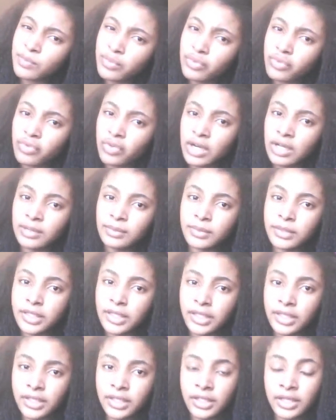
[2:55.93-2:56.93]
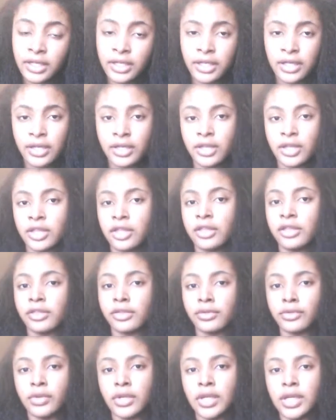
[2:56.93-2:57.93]
probably
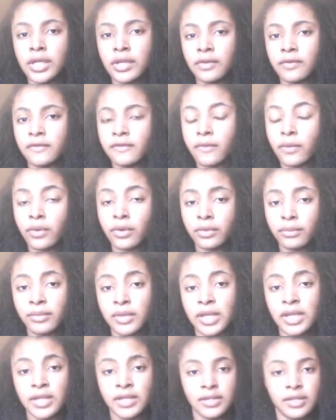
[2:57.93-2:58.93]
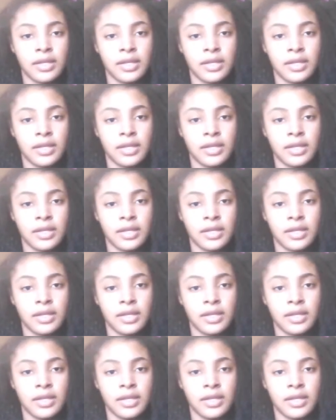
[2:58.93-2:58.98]
3 to 4 minutes.